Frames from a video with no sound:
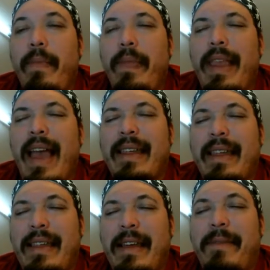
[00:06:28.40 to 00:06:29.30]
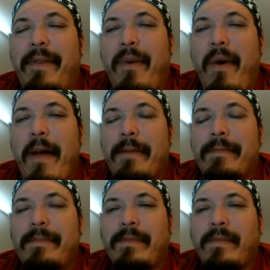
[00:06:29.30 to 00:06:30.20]
as I said before,
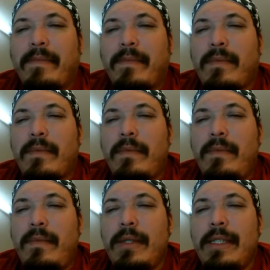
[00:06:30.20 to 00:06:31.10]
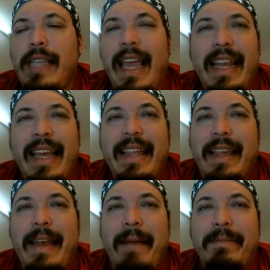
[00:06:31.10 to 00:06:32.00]
it is
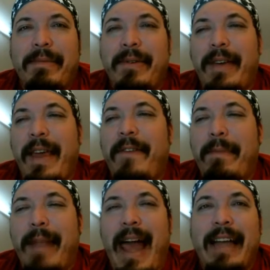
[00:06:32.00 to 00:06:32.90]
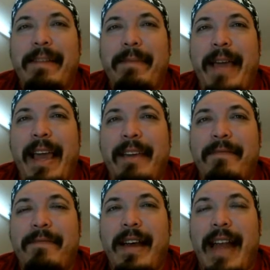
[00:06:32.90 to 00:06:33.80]
acceptable if you're black to be
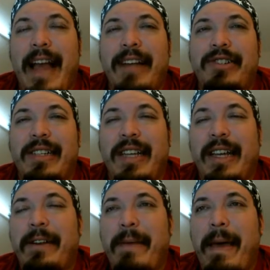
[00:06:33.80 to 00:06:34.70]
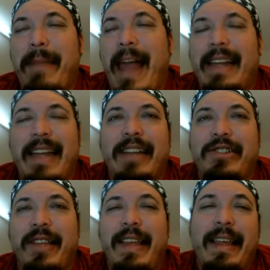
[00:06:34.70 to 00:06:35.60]
a to be a black
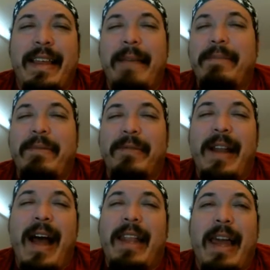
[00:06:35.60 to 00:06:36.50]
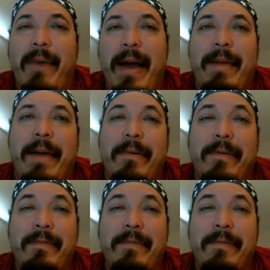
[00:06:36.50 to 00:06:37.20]
nationalist. It's acceptable to not like white people.